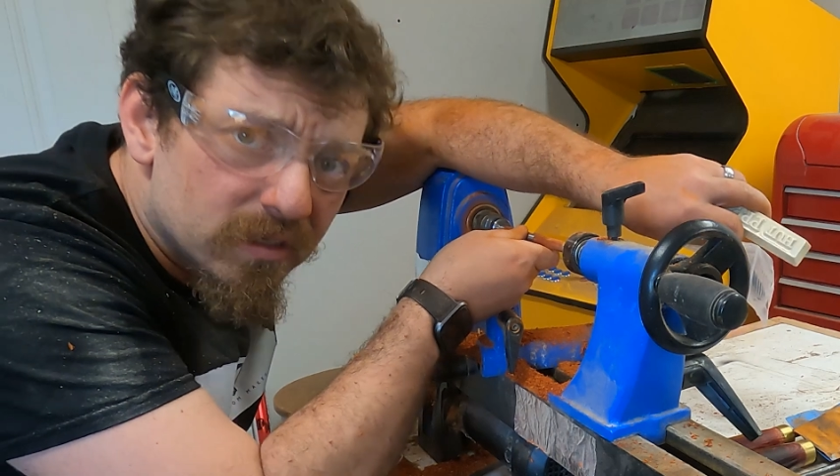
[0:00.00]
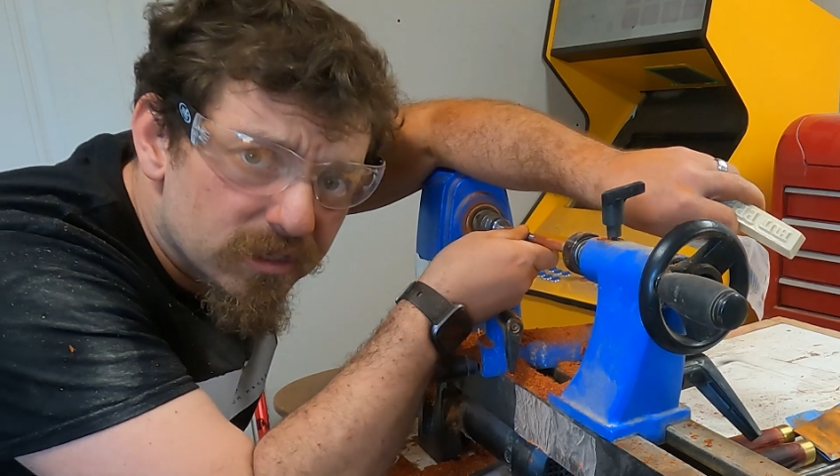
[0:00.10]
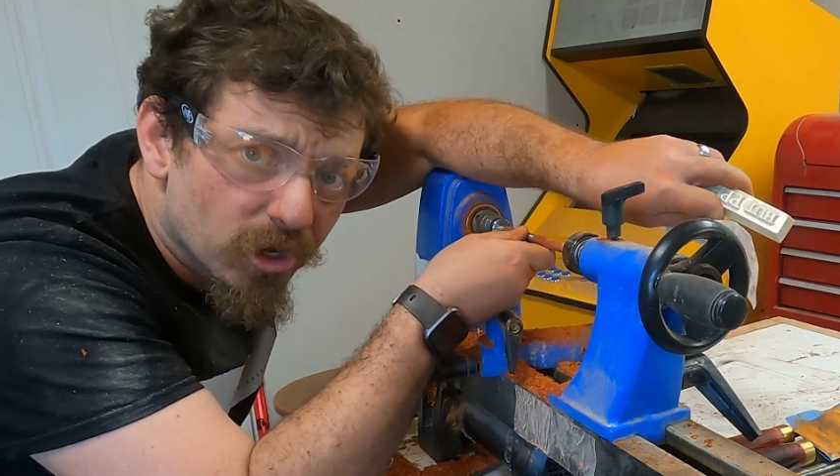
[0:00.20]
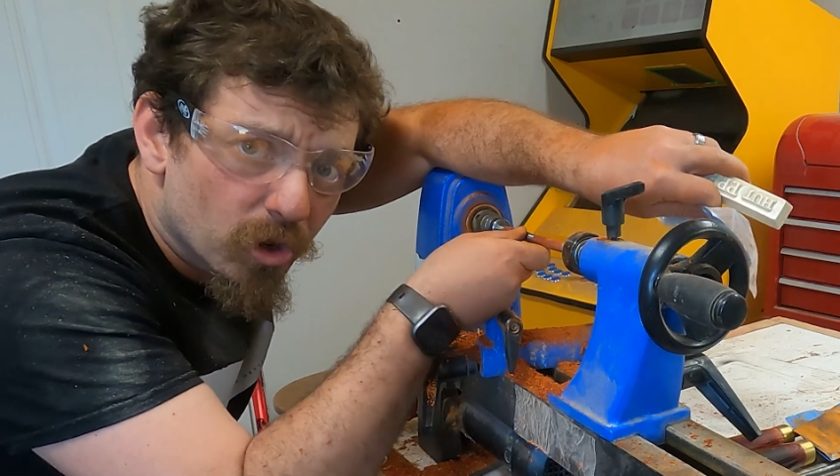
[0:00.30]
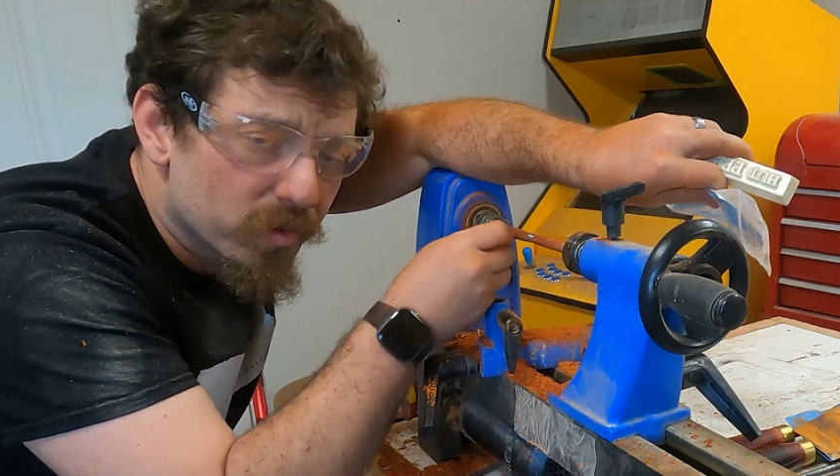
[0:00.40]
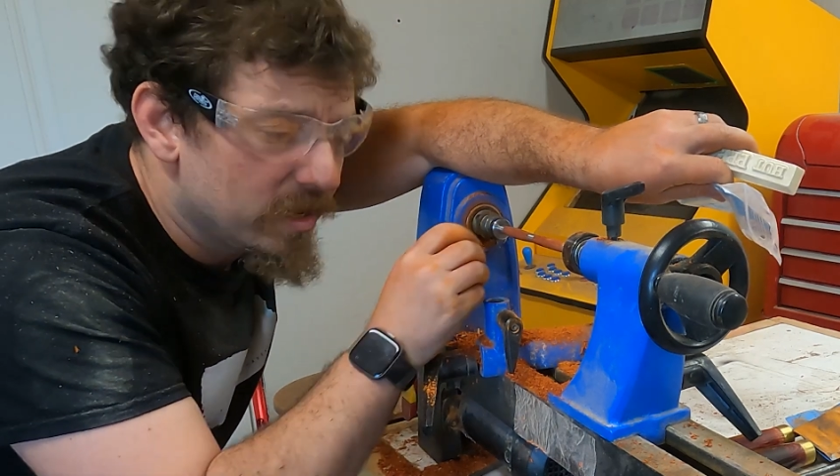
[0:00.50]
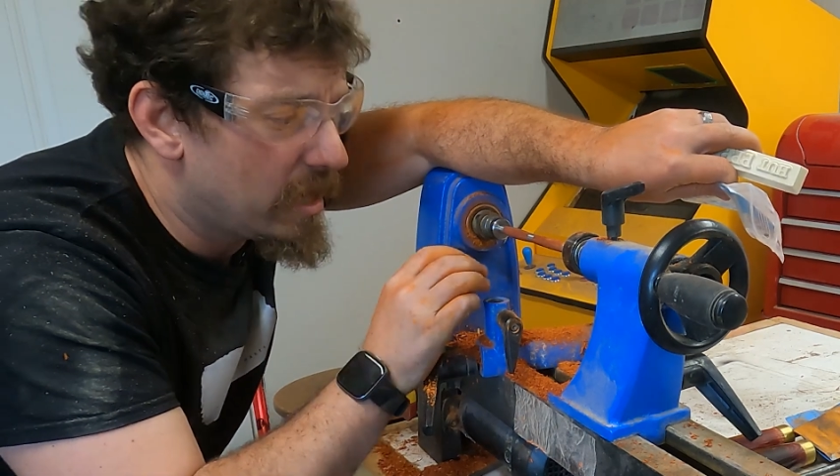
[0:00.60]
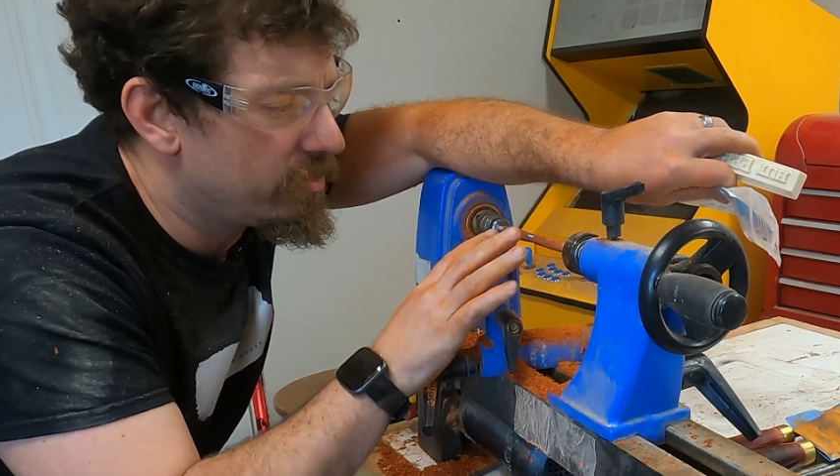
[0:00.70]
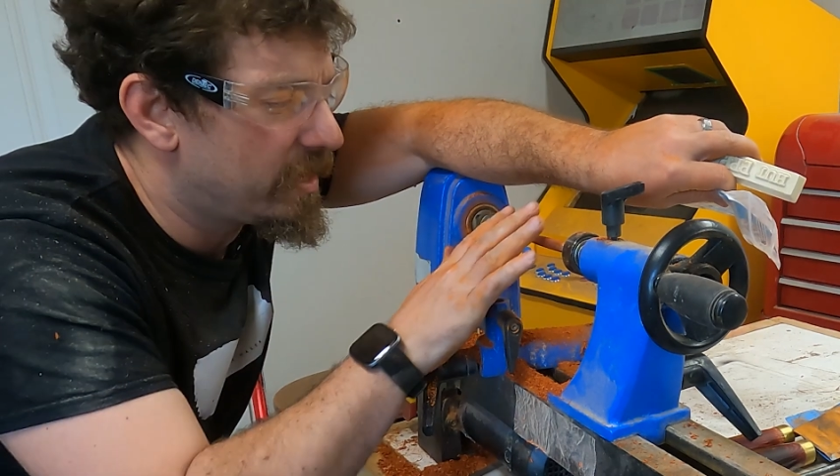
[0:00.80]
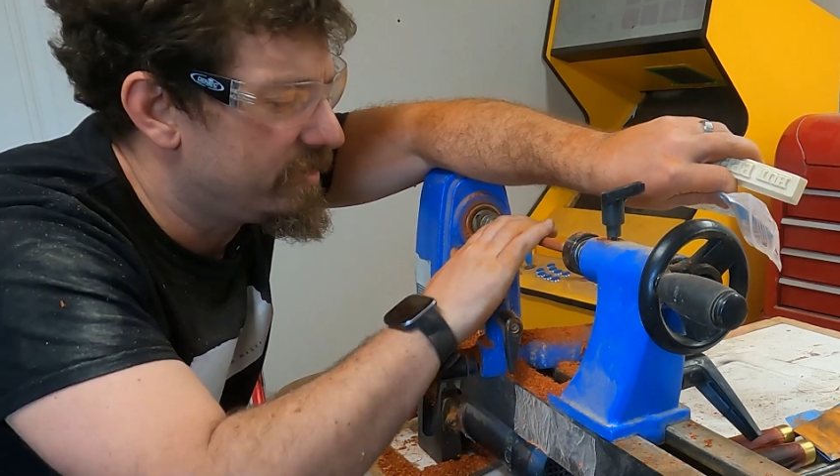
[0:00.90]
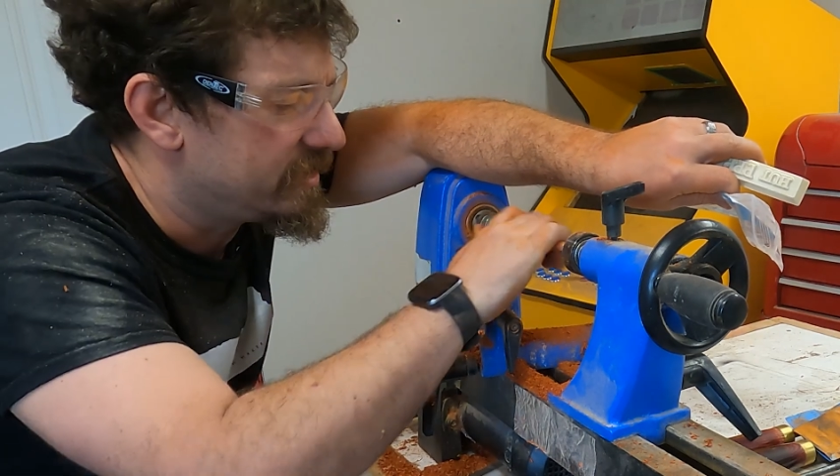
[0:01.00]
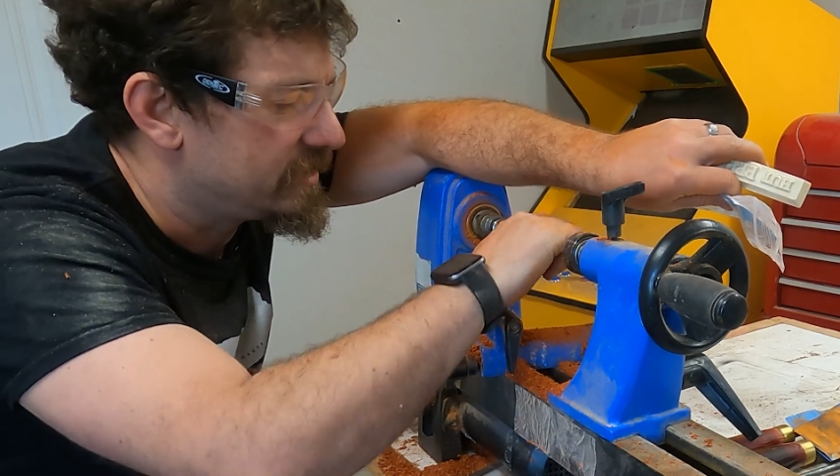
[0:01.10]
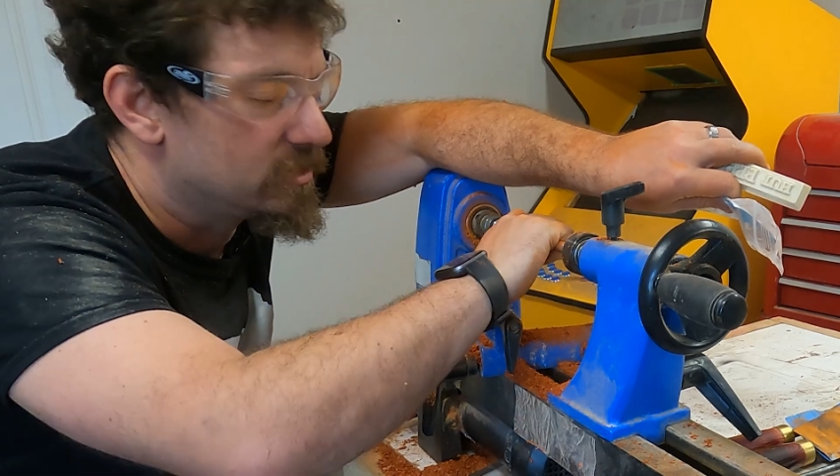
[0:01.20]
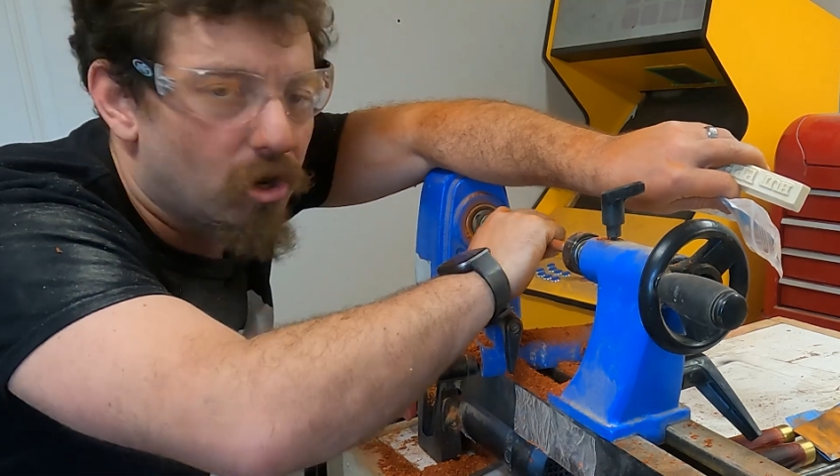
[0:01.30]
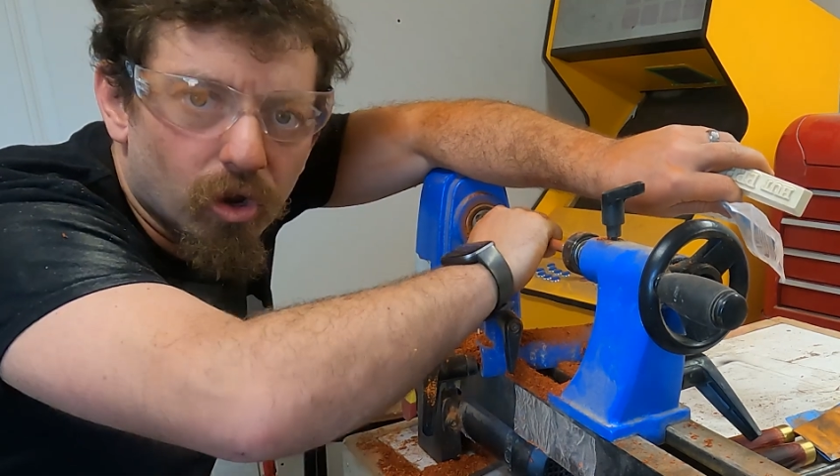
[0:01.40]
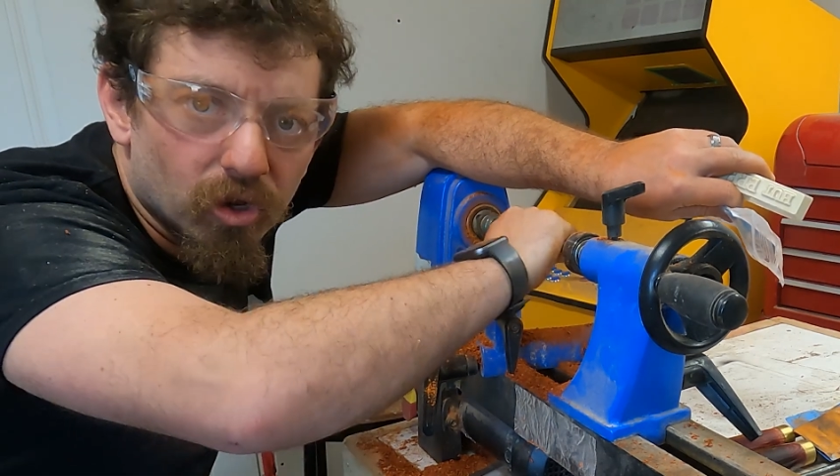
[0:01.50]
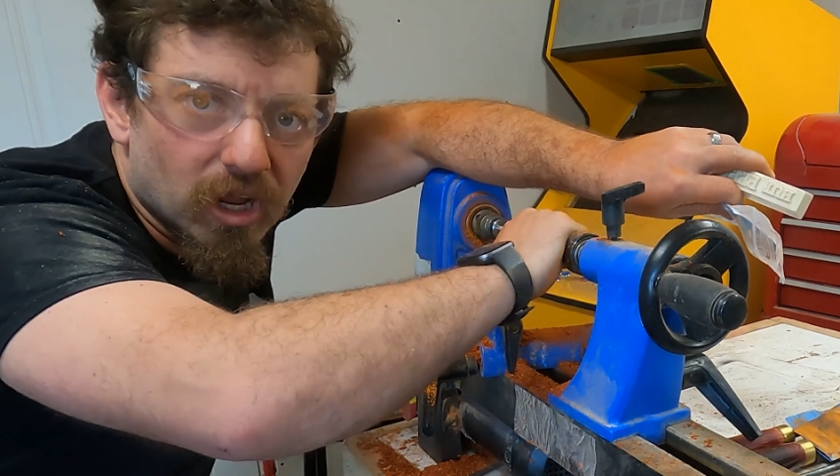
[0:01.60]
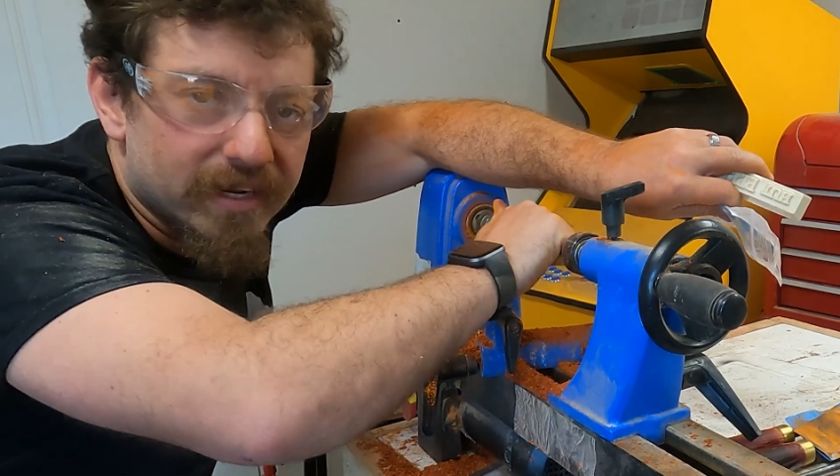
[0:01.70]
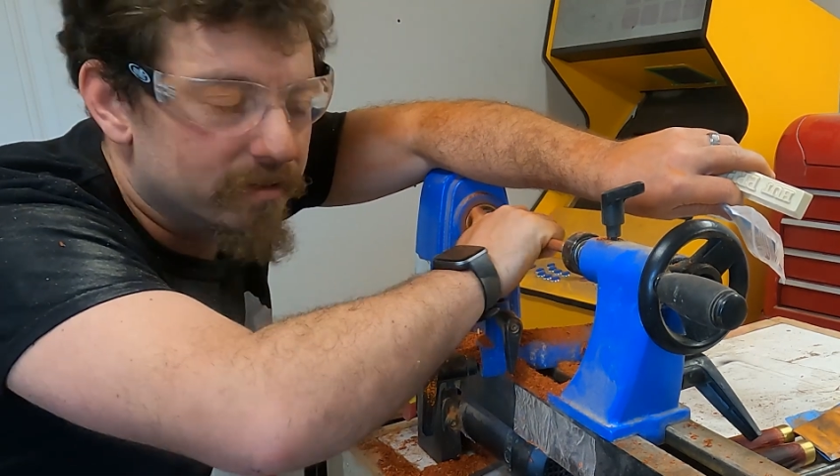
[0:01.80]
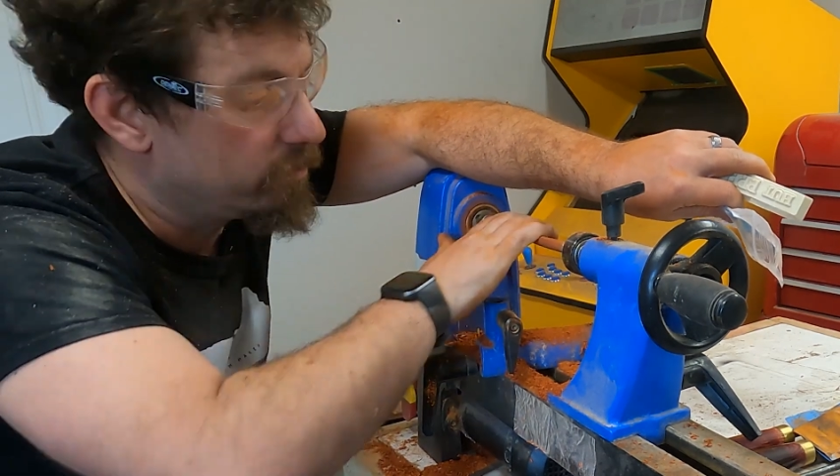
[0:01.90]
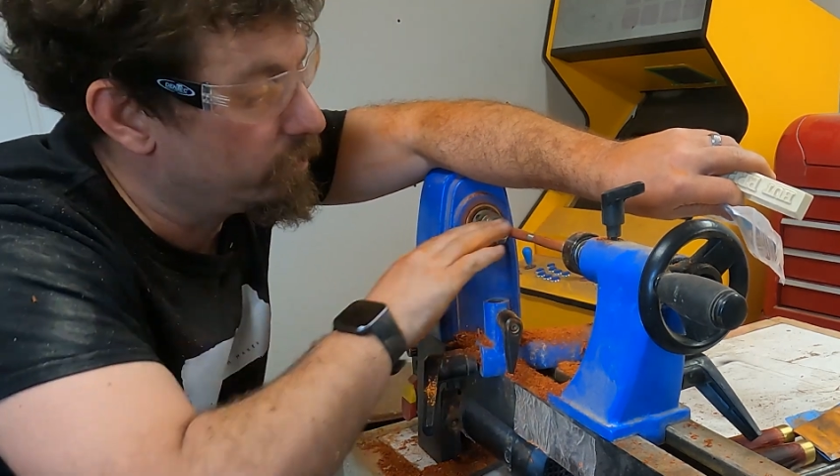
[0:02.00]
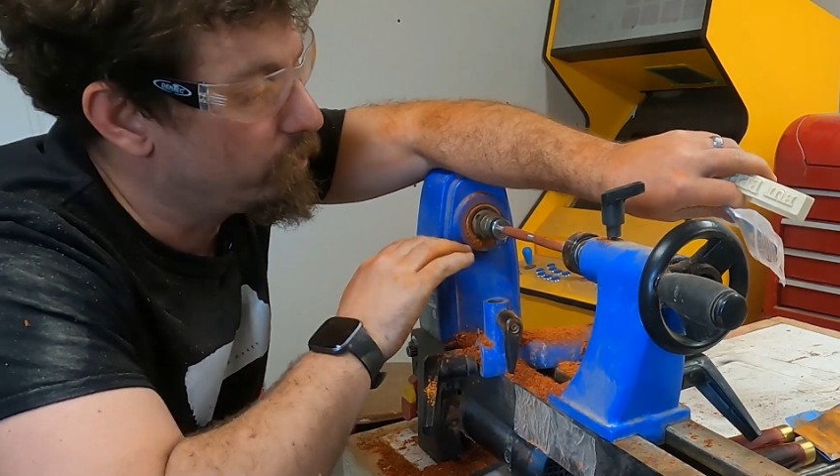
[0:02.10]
so now that this is all like